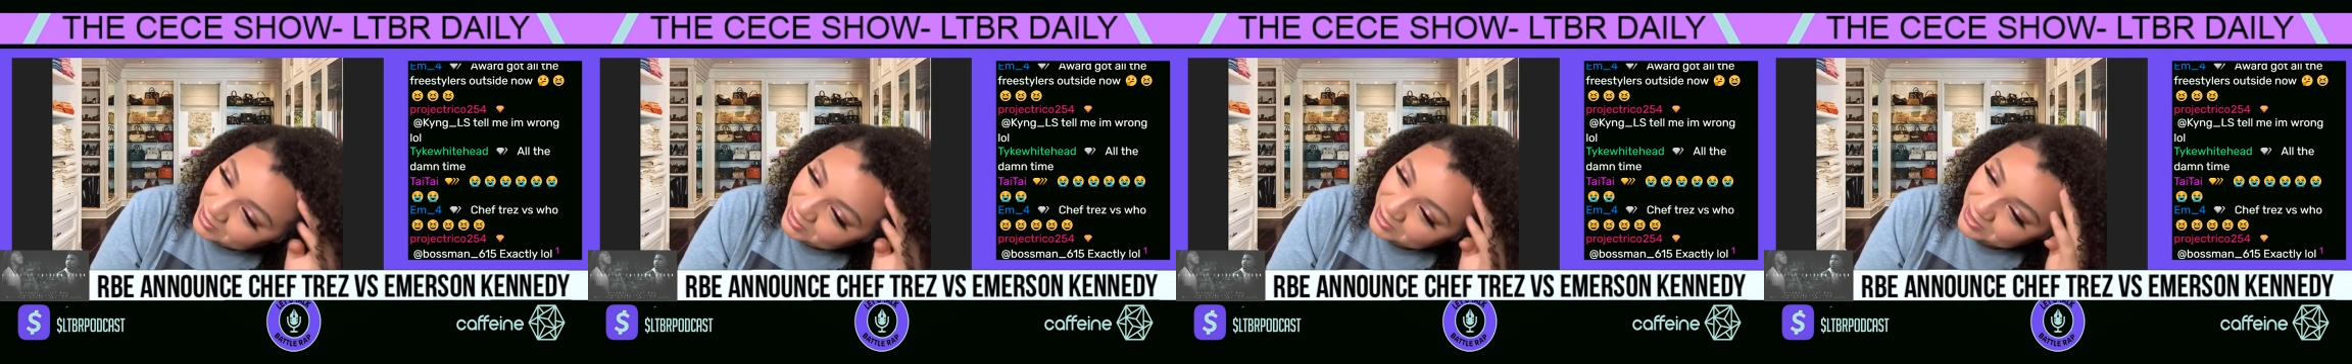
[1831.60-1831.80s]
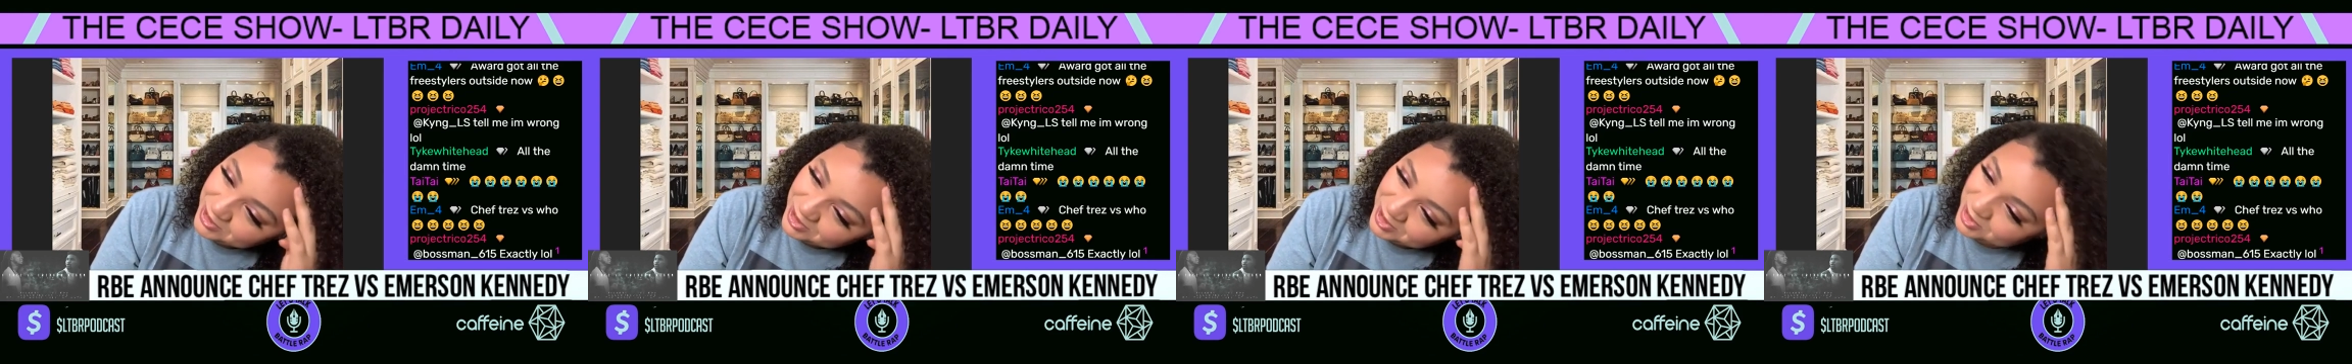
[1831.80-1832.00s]

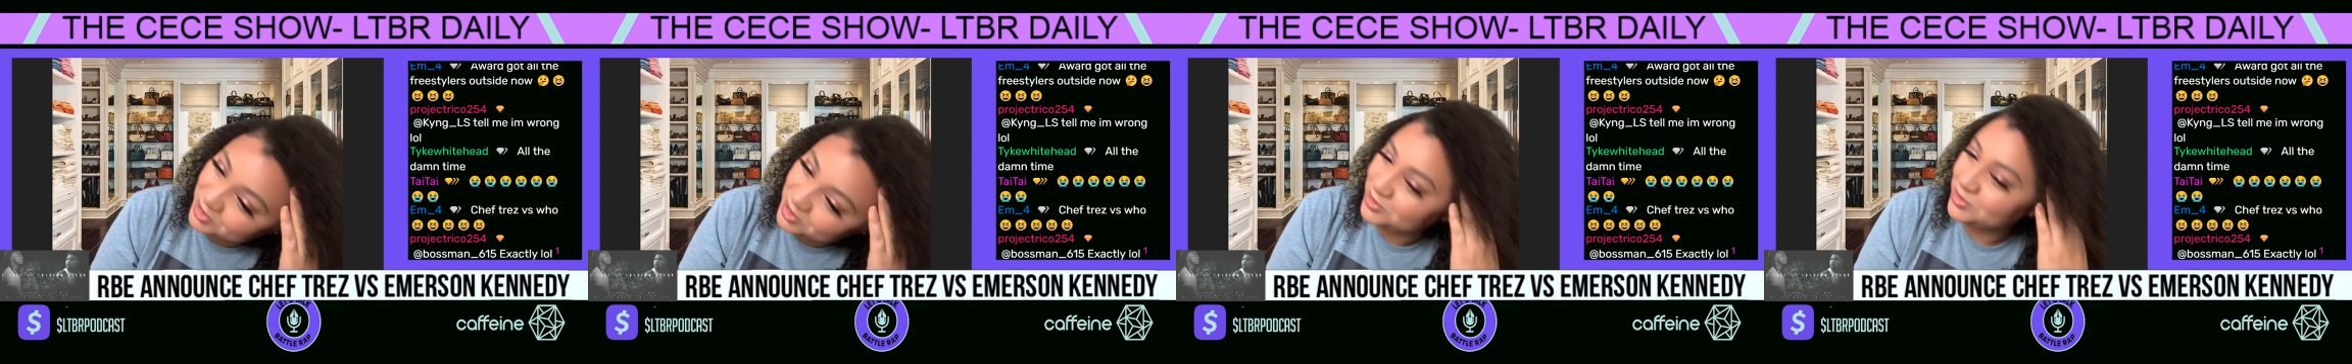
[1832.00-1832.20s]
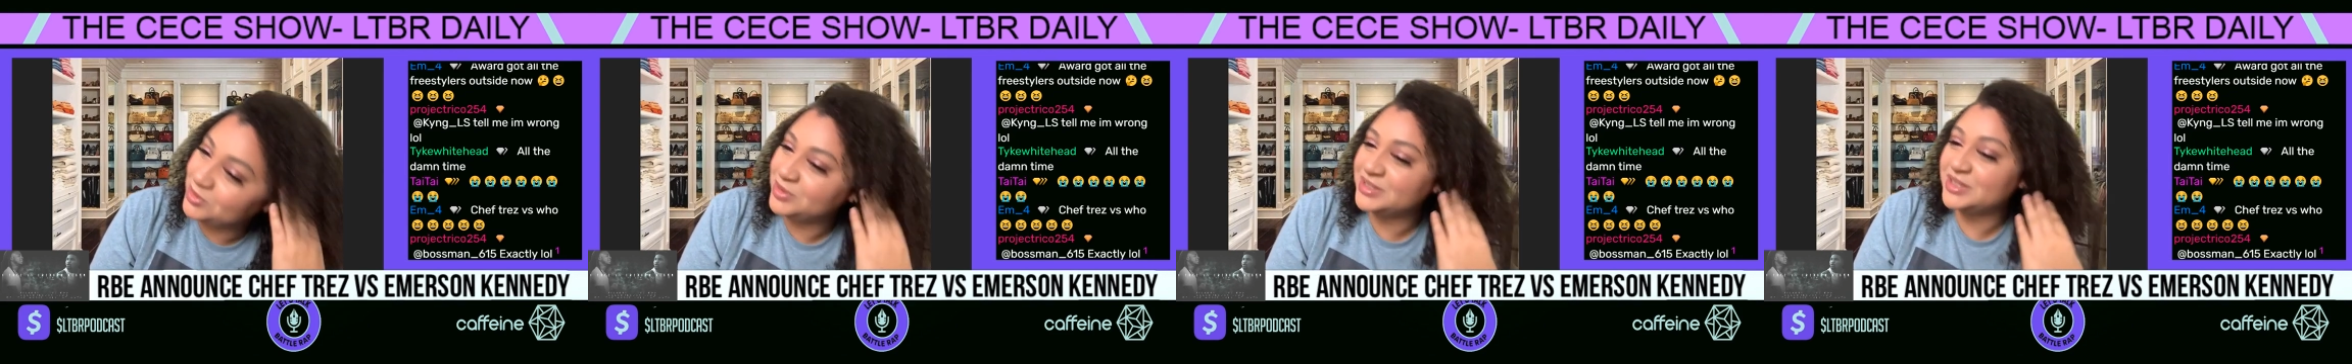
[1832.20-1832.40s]

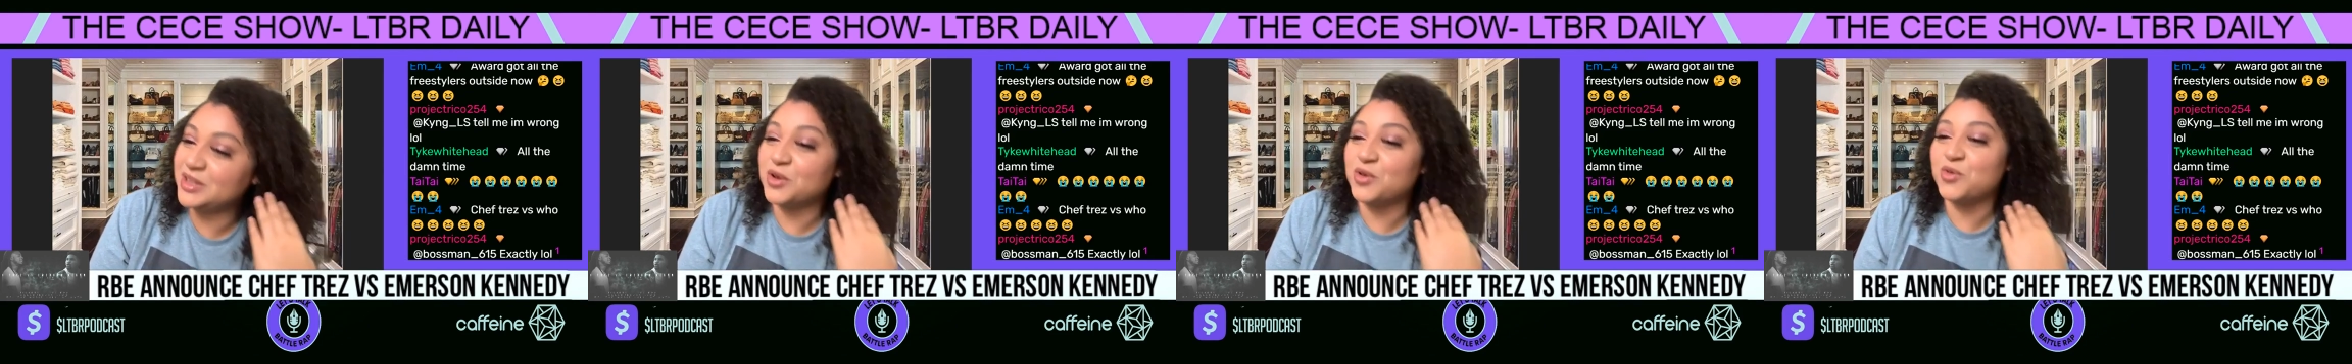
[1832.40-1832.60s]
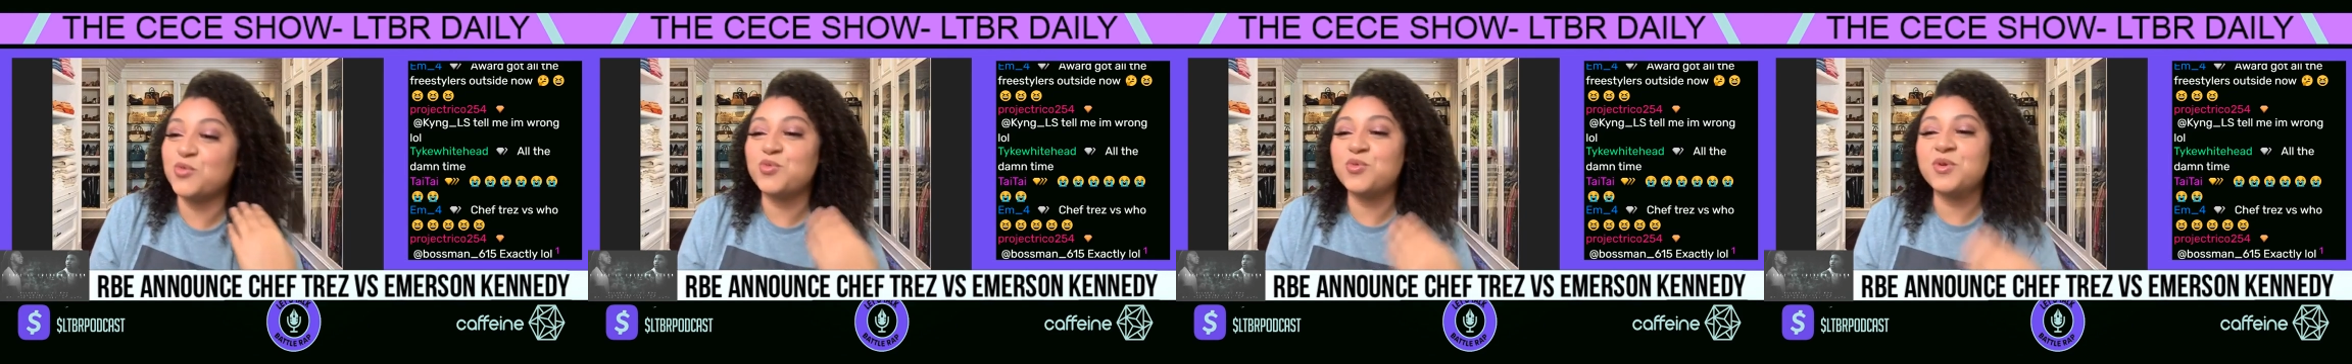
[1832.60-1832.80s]
Who
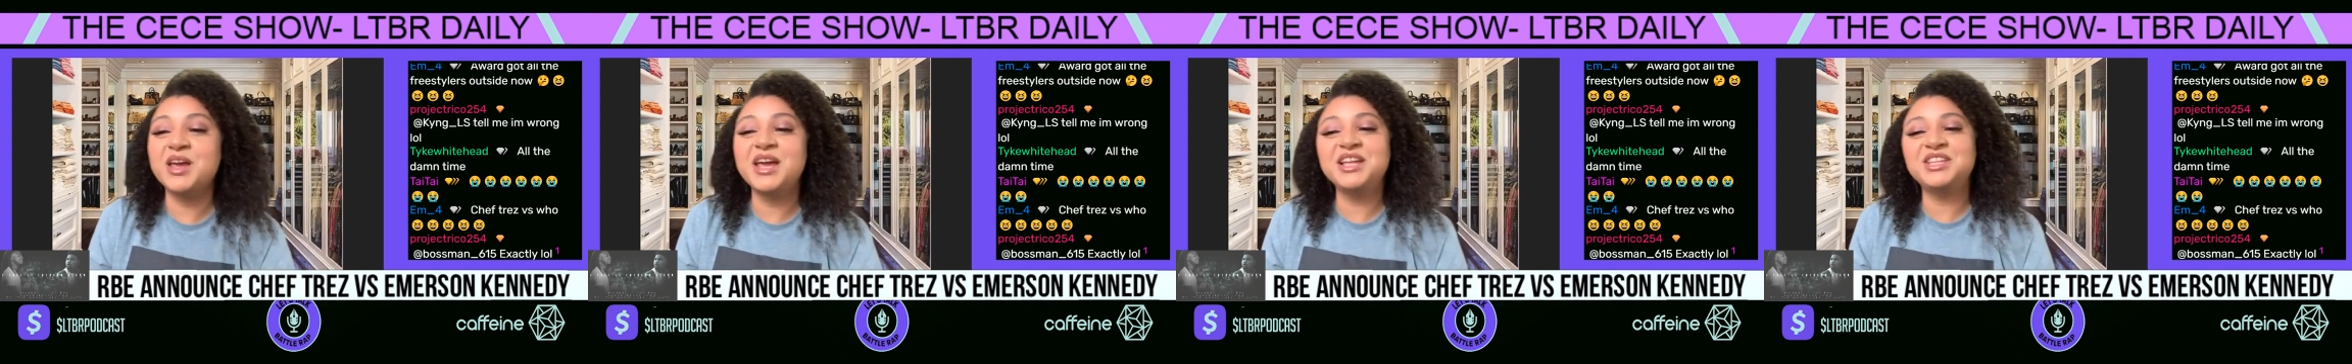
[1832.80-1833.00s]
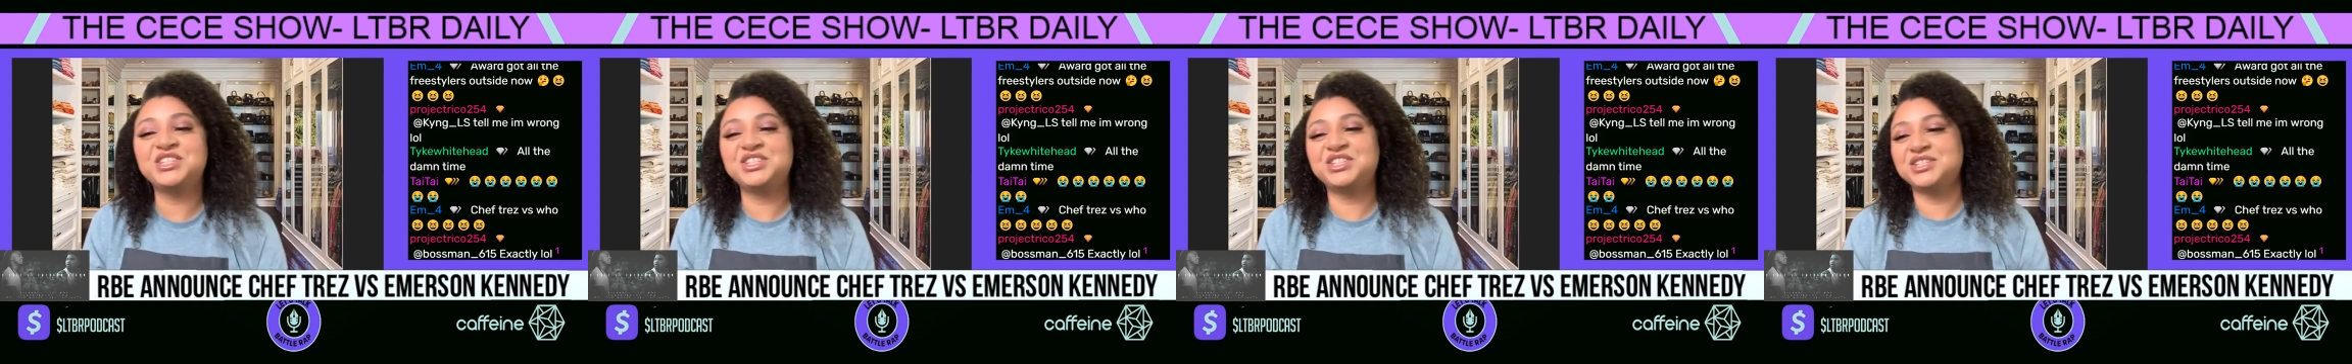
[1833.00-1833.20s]
the
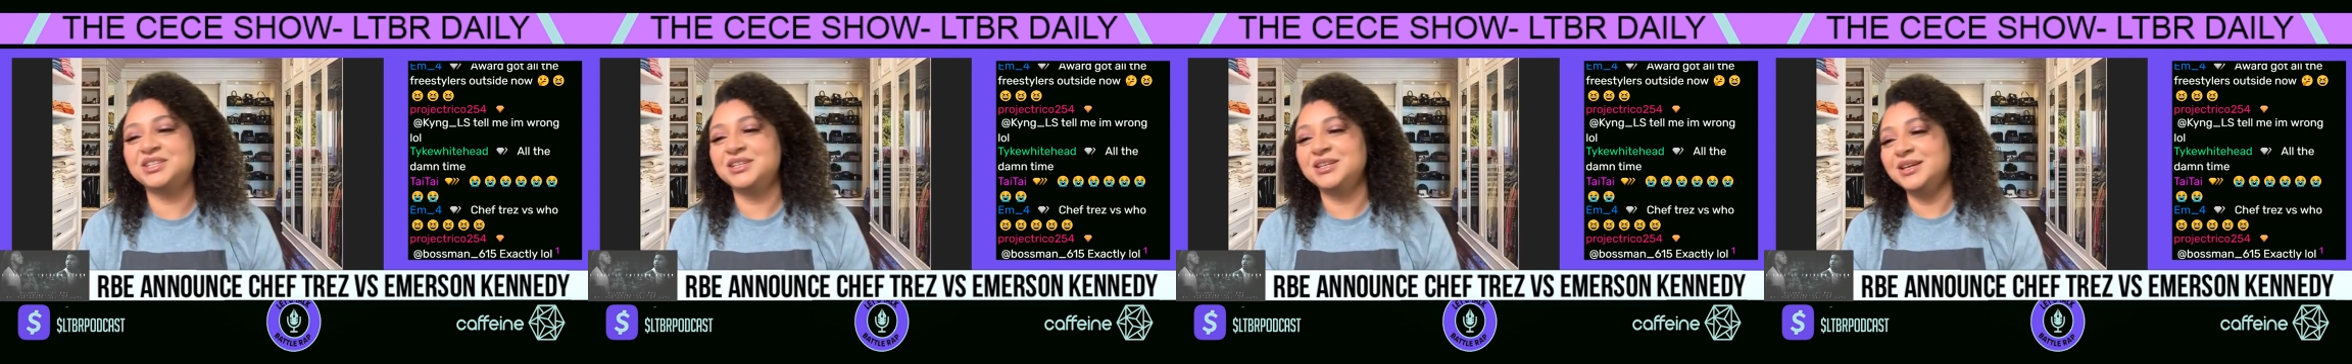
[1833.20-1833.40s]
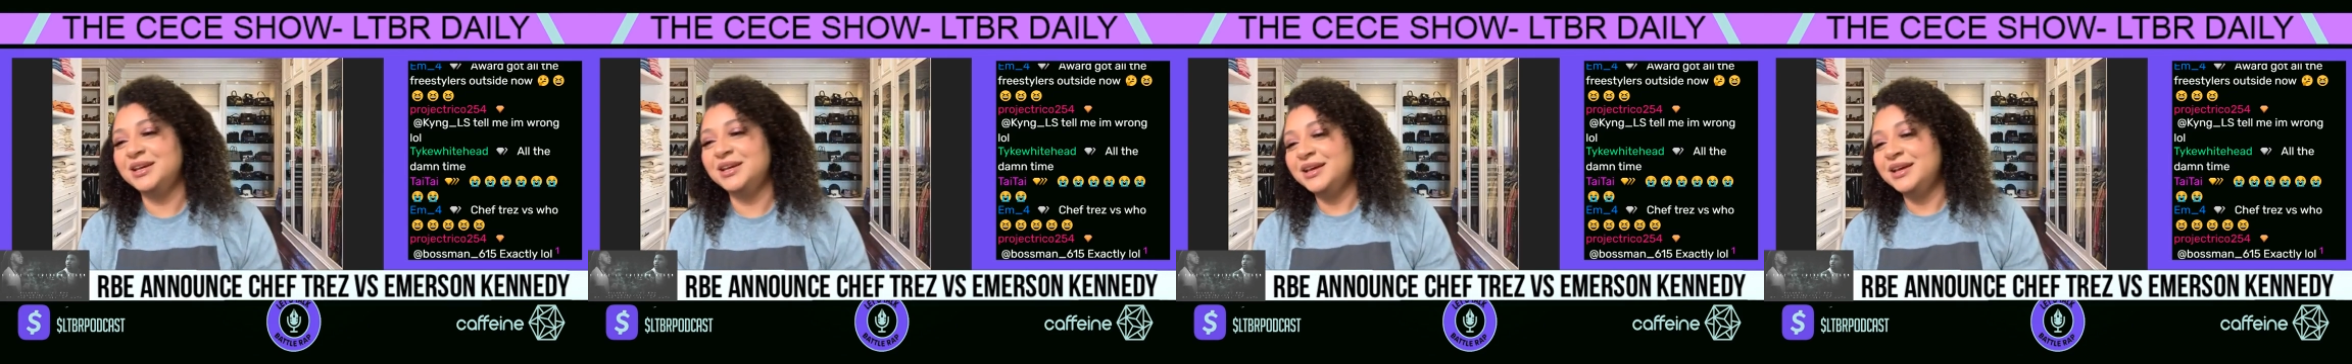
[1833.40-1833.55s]
reach